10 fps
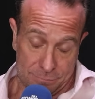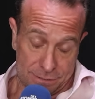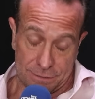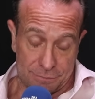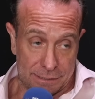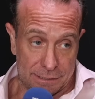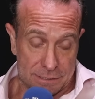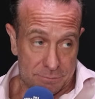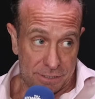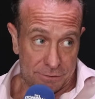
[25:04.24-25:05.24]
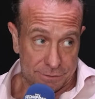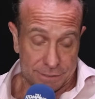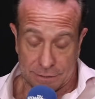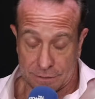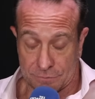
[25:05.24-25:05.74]
something that needs to be
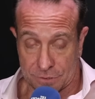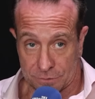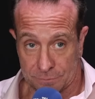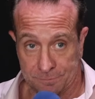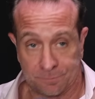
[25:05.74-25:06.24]
looked at. That's for sure.